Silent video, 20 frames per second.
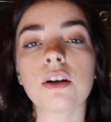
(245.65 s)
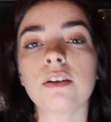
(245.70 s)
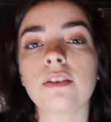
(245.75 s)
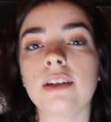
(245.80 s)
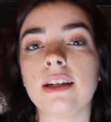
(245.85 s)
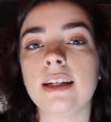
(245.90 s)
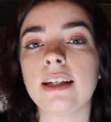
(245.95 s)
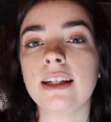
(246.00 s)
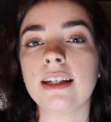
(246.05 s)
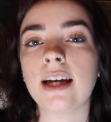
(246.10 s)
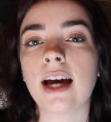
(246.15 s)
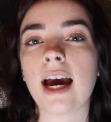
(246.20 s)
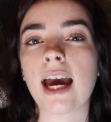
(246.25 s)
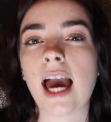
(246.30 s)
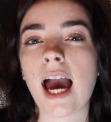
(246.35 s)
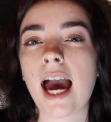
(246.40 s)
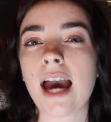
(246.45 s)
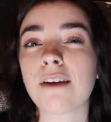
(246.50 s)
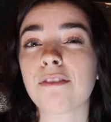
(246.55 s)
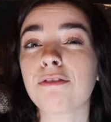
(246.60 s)
Houdini,
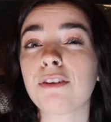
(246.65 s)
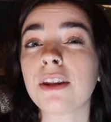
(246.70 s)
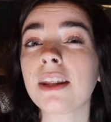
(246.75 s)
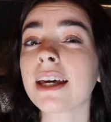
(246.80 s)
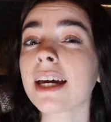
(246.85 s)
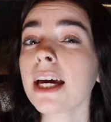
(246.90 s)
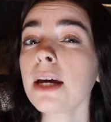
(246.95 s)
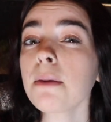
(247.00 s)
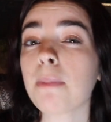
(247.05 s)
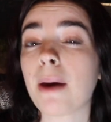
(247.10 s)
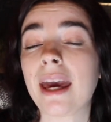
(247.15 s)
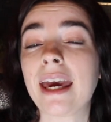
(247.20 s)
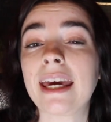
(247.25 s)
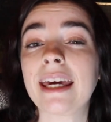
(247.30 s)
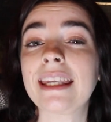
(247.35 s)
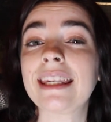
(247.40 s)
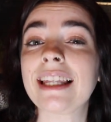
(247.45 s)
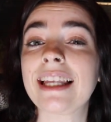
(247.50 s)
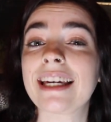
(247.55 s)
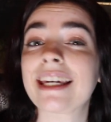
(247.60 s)
I feel like I
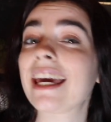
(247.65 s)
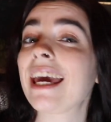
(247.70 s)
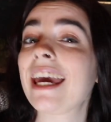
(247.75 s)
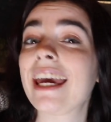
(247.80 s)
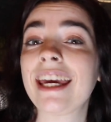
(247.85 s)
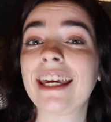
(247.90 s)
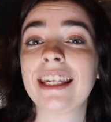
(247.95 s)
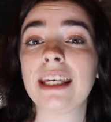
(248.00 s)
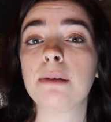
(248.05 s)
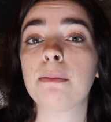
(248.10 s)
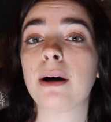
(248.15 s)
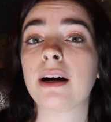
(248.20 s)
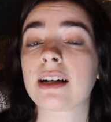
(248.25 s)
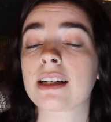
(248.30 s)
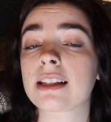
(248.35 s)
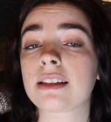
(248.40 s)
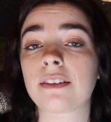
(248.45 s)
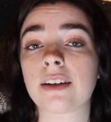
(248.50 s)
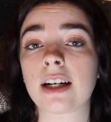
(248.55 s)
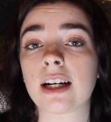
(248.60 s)
paid like 80
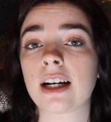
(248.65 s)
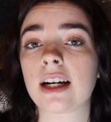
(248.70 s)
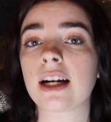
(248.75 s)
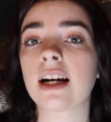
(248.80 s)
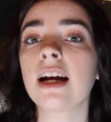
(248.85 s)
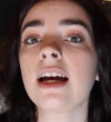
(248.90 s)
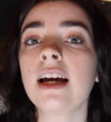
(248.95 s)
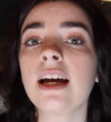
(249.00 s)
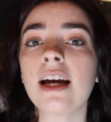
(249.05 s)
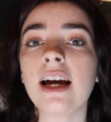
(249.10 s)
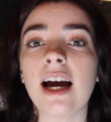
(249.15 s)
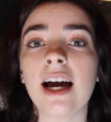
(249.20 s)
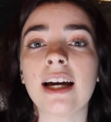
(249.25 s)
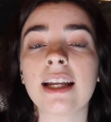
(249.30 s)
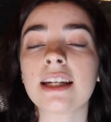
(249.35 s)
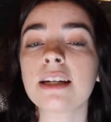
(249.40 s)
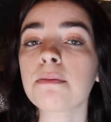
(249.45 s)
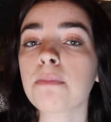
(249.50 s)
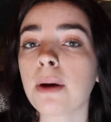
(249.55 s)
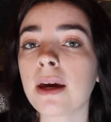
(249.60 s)
bucks for her. I
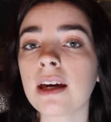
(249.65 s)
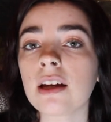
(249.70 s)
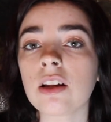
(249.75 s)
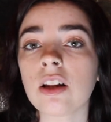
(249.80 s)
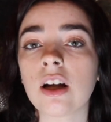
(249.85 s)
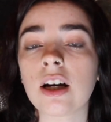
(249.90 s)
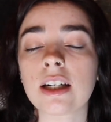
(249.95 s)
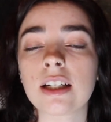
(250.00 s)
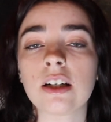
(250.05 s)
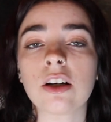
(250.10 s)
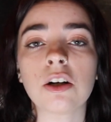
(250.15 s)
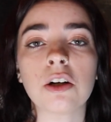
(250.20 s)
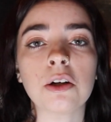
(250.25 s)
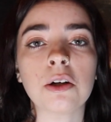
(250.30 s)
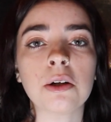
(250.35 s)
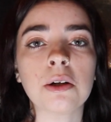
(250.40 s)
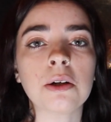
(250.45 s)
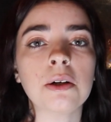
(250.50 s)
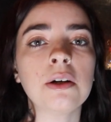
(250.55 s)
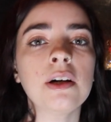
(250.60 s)
didn't pay a lot at
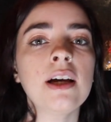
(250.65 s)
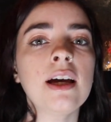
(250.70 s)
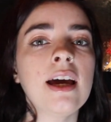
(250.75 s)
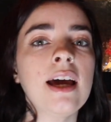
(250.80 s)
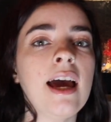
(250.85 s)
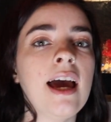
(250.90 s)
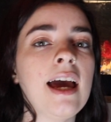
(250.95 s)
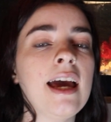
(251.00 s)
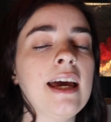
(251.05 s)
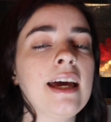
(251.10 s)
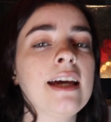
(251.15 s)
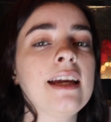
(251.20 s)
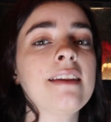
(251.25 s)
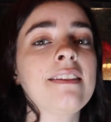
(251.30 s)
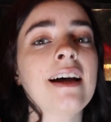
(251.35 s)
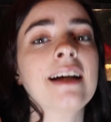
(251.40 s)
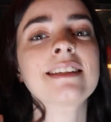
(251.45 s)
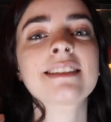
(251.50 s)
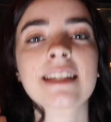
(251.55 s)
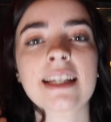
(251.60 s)
all, and
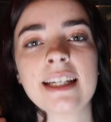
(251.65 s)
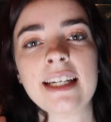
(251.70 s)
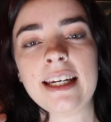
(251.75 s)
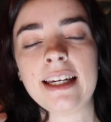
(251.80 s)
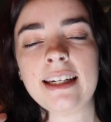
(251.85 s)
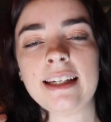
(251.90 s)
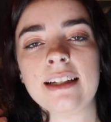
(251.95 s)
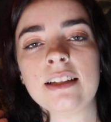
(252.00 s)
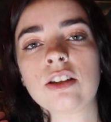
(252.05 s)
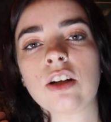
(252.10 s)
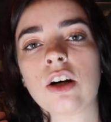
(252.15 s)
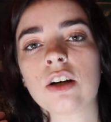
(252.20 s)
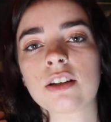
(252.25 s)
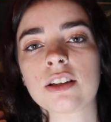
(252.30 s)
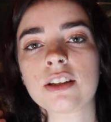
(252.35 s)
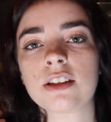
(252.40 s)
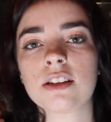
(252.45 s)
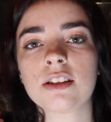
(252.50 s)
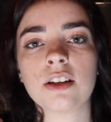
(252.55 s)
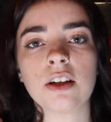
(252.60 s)
that's Canadian
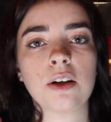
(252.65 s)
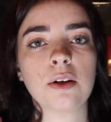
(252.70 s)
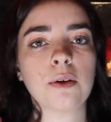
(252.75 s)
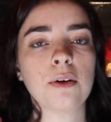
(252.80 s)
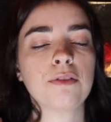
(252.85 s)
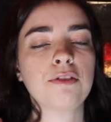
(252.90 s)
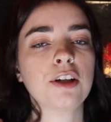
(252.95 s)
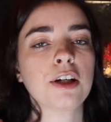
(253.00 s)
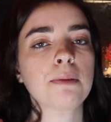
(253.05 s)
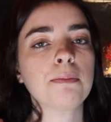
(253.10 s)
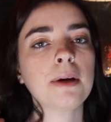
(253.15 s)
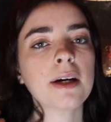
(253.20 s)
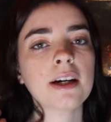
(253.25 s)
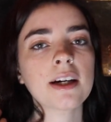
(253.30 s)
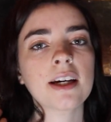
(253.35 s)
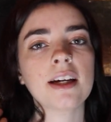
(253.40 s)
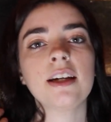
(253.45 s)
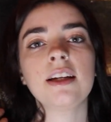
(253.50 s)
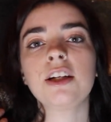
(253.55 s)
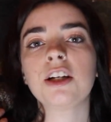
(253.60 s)
dollars, so if you're
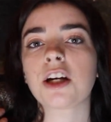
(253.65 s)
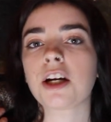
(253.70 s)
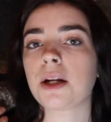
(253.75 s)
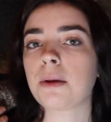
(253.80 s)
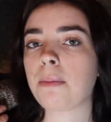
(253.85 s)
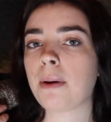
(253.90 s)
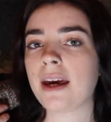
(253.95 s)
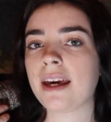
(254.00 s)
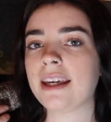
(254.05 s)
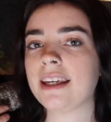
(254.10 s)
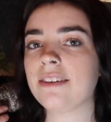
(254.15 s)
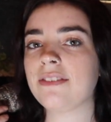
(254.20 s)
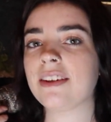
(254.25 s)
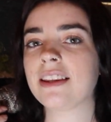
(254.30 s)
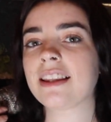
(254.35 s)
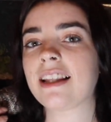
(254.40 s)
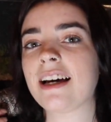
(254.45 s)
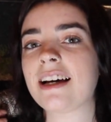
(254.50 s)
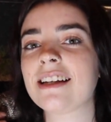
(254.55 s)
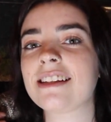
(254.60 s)
American, you're gonna pay
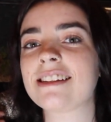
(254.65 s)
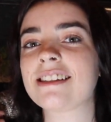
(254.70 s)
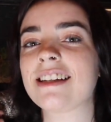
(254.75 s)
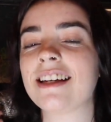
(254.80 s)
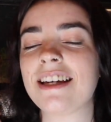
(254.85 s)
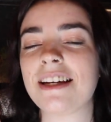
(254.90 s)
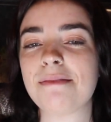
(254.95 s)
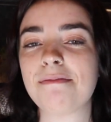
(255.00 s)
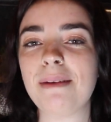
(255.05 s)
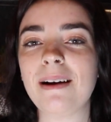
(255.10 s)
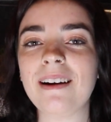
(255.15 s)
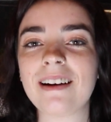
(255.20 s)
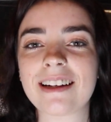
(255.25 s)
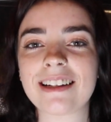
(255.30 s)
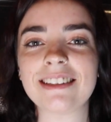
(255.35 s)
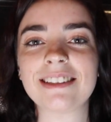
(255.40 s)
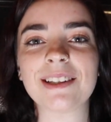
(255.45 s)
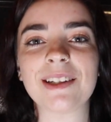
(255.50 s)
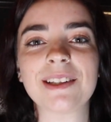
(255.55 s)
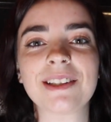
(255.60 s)
even less in
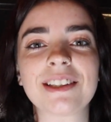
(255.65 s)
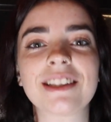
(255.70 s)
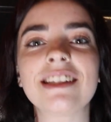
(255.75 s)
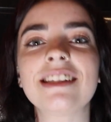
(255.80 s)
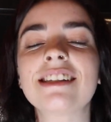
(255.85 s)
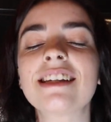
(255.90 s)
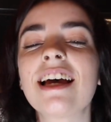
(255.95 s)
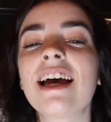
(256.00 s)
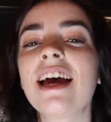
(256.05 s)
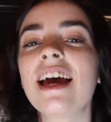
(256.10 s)
American dollars,